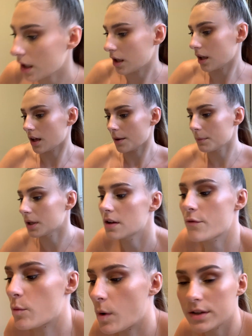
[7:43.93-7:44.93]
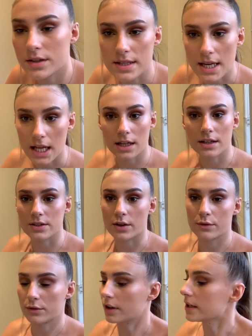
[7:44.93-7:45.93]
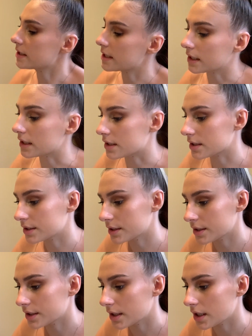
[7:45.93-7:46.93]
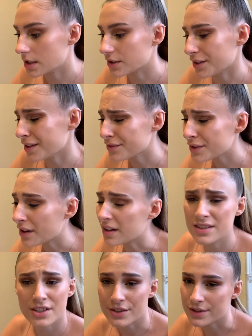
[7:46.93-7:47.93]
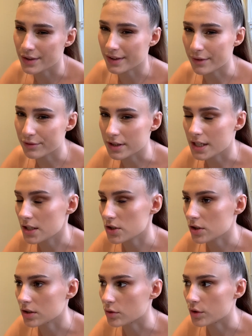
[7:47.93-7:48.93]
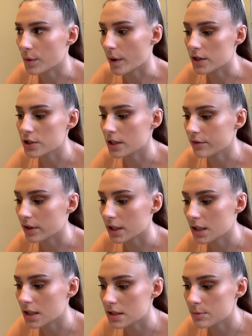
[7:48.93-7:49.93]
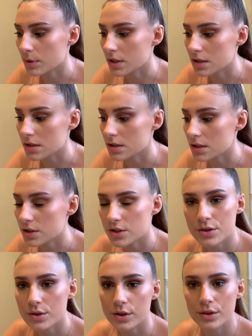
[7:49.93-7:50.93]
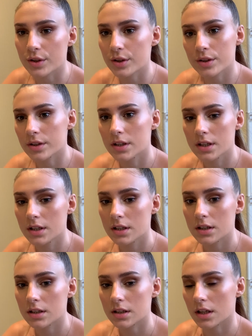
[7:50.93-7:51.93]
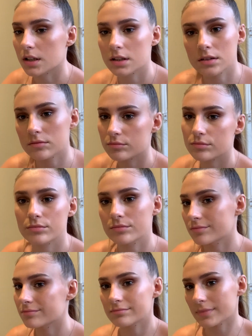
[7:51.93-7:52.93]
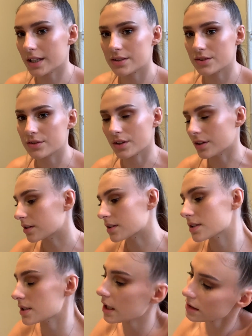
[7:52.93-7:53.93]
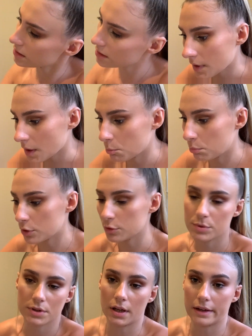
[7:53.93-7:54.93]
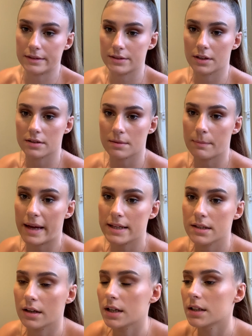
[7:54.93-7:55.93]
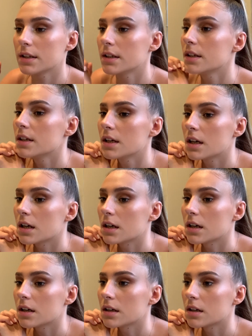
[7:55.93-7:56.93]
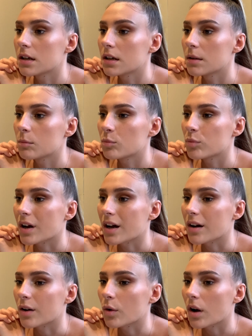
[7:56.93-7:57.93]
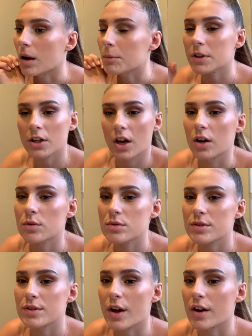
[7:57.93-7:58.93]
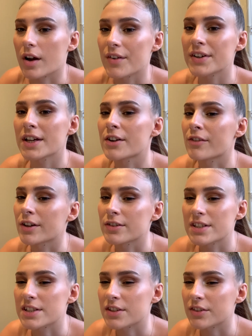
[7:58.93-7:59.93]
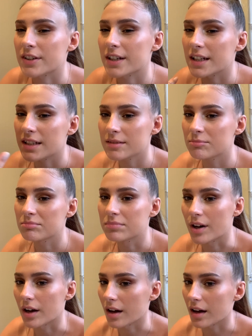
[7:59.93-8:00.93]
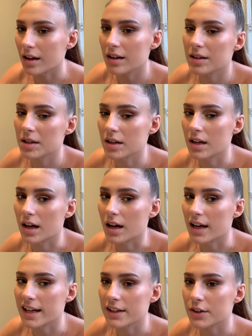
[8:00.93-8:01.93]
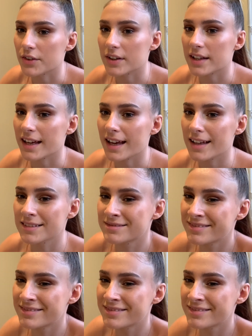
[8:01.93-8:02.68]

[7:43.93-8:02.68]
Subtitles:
Another one, Nutella is overrated. Don't know if you guys are just doing that for attention or you actually think it is, because I just don't know. Like, I just don't understand. Boob size doesn't matter. Well, I'm a girl, so I can't really agree or disagree, but I don't really care.